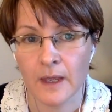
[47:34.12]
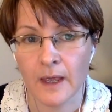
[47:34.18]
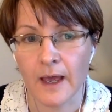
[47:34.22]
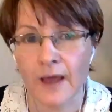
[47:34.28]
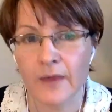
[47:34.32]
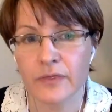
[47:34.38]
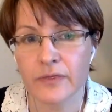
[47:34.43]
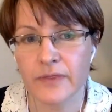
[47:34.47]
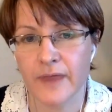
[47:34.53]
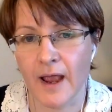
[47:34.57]

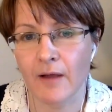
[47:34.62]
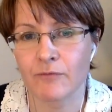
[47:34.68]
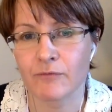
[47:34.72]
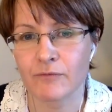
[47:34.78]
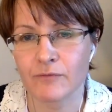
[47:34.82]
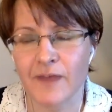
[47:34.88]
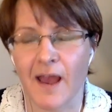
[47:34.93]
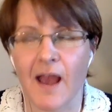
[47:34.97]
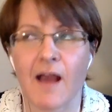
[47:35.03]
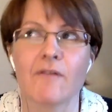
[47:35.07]
And
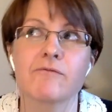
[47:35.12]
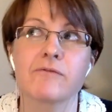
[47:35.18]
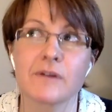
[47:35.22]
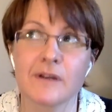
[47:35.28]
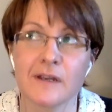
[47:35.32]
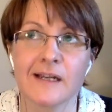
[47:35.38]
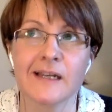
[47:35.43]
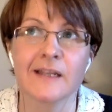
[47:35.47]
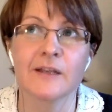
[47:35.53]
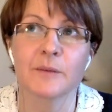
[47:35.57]
that
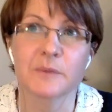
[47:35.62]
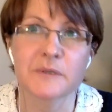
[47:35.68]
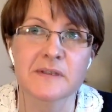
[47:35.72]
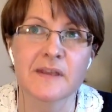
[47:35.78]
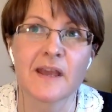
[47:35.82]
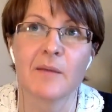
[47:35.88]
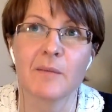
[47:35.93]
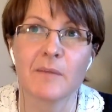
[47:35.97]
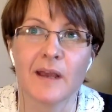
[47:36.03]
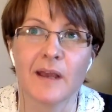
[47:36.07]
really
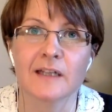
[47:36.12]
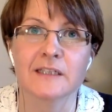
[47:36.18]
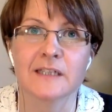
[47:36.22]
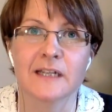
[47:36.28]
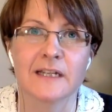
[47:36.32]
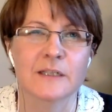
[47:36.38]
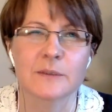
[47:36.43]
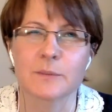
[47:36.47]
upset me, actually,